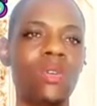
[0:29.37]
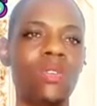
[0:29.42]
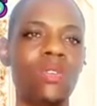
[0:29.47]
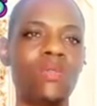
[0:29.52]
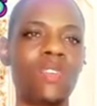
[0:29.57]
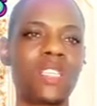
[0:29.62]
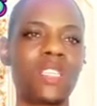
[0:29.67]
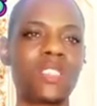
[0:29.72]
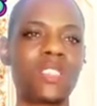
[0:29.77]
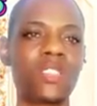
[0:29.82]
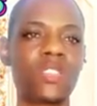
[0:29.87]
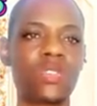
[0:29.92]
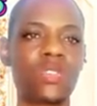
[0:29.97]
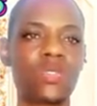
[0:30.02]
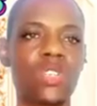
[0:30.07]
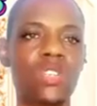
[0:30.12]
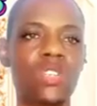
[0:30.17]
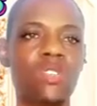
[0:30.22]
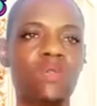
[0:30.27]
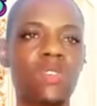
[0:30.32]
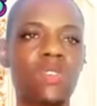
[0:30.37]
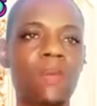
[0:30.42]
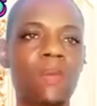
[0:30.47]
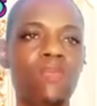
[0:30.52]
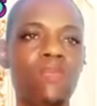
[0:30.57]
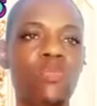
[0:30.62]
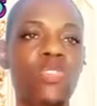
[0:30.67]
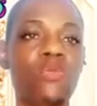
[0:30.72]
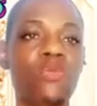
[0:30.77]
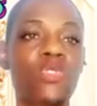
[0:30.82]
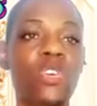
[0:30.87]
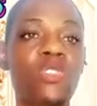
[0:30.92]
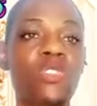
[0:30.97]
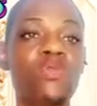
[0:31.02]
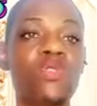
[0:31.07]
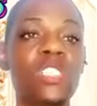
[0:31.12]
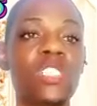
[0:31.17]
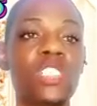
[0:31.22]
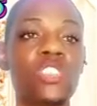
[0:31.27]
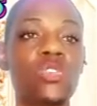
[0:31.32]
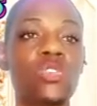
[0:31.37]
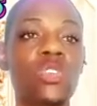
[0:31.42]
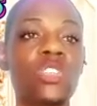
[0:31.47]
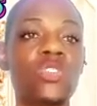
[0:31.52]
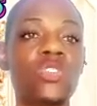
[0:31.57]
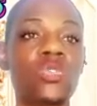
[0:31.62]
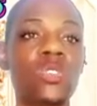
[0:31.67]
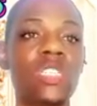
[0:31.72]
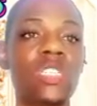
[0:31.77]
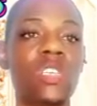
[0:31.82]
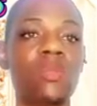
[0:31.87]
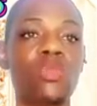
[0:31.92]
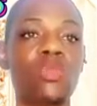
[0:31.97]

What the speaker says: Over 600 of them. Before you finish going through them,